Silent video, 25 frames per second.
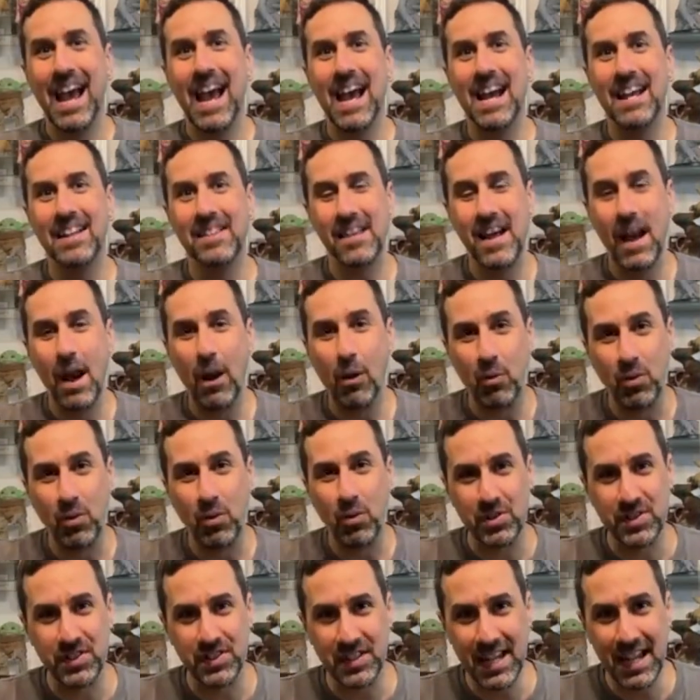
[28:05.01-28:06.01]
And now
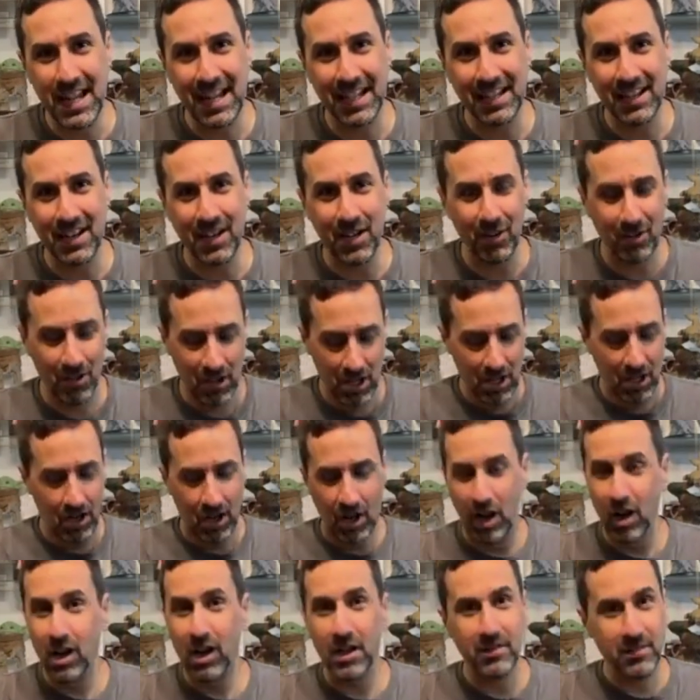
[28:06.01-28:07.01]
we're seeing,
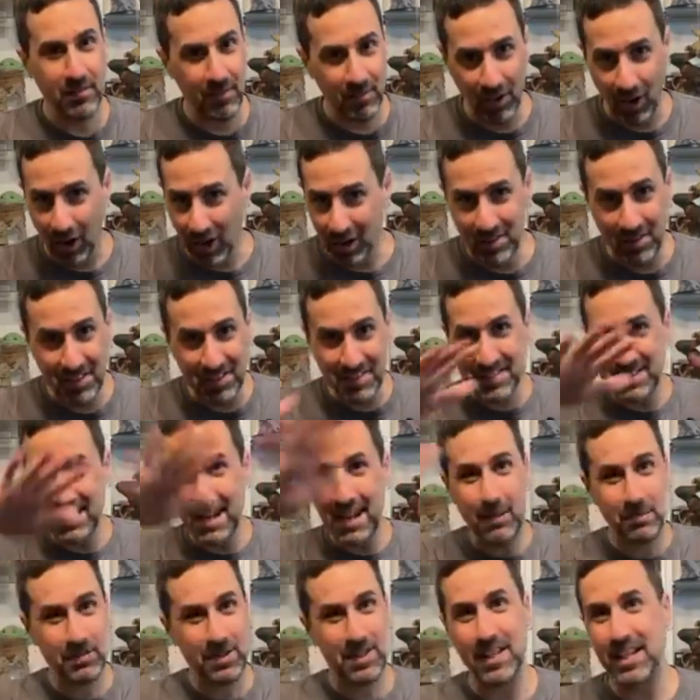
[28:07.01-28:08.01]
on the
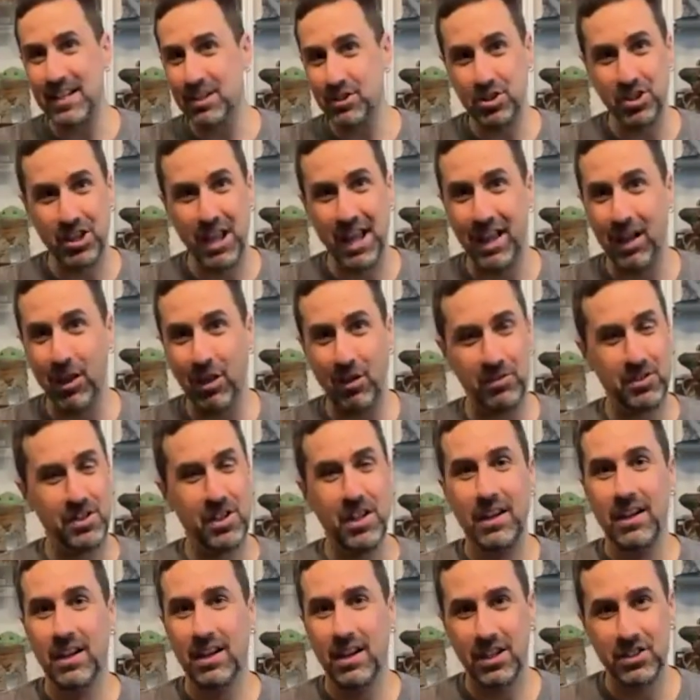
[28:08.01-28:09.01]
same set of shelves,
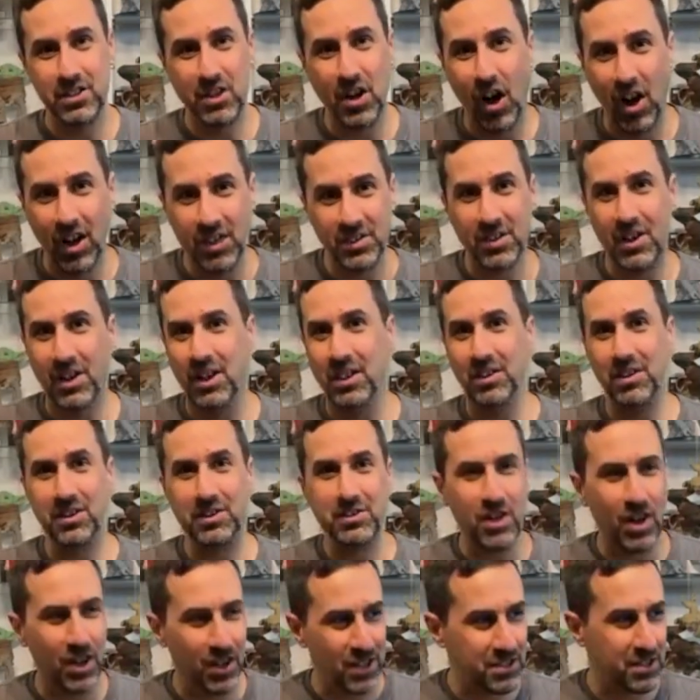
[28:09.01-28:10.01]
a Tauntaun, the
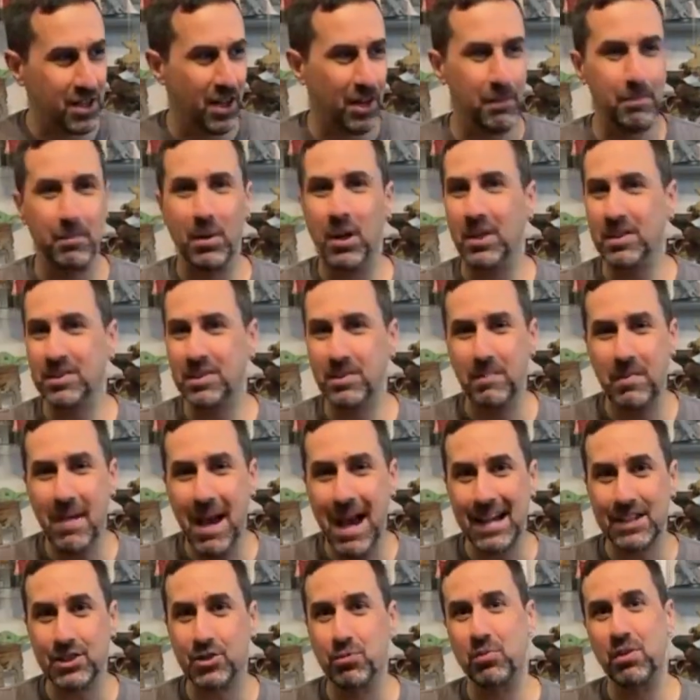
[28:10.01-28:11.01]
Tauntaun bust,
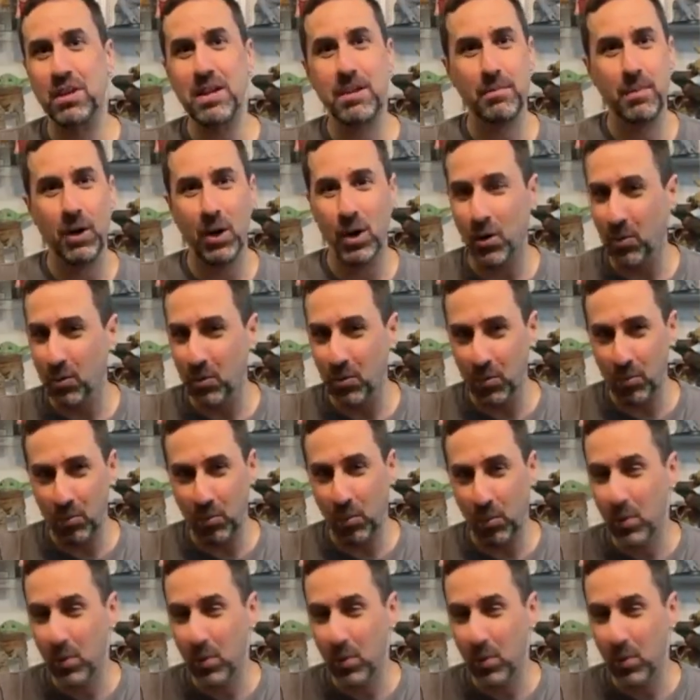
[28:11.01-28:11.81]
Max Rebo,